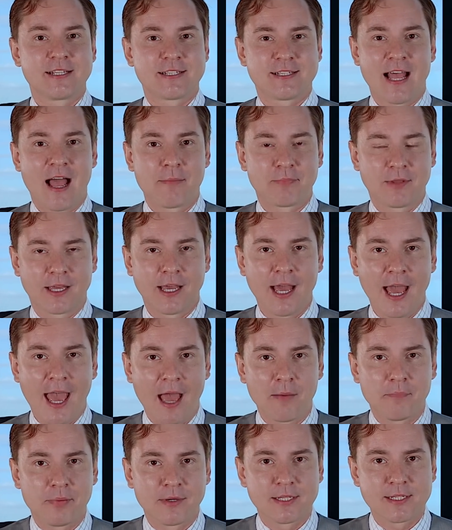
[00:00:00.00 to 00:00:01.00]
something
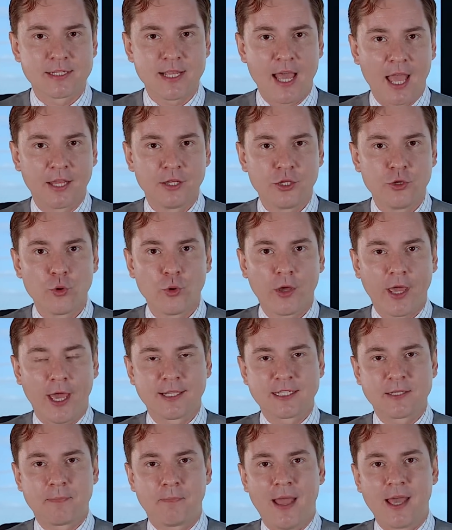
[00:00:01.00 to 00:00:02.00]
happens and you
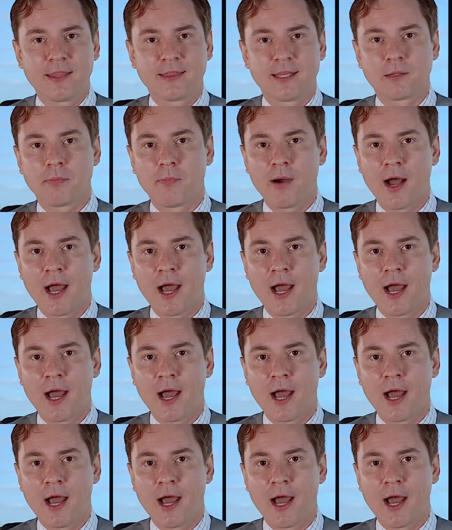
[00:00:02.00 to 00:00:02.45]
can spend that